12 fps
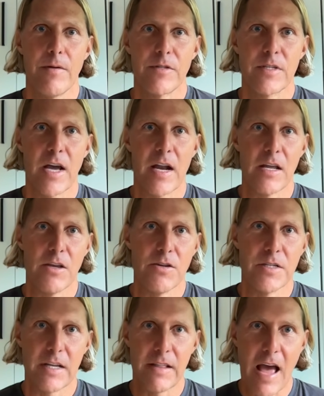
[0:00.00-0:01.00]
was kind of
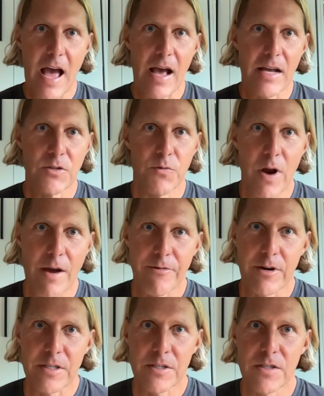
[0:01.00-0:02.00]
using that as
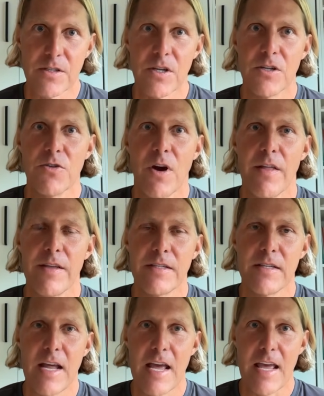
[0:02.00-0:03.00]
reference to draw the
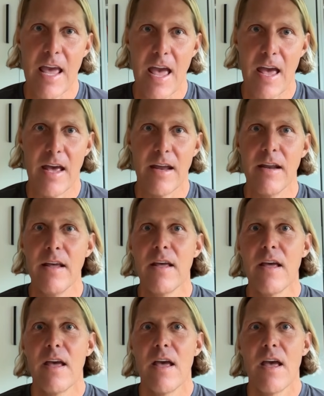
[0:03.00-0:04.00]
snake head.
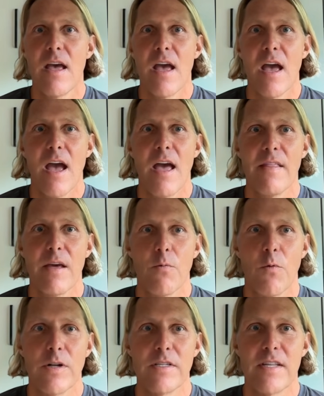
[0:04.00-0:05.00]
And
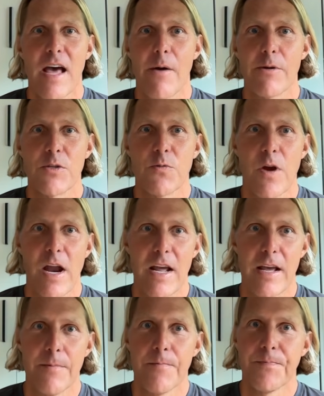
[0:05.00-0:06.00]
then once that was
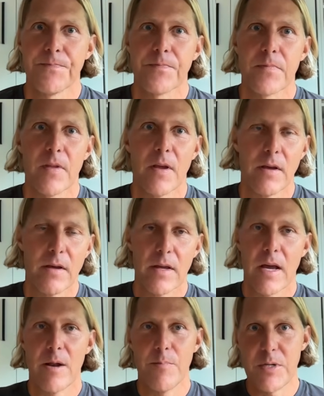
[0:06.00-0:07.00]
ready,
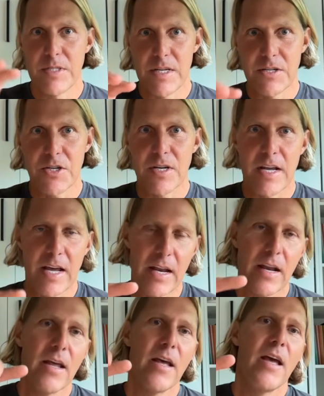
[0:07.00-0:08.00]
kind of positioned
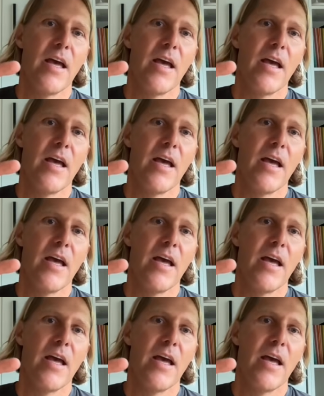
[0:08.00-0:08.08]
it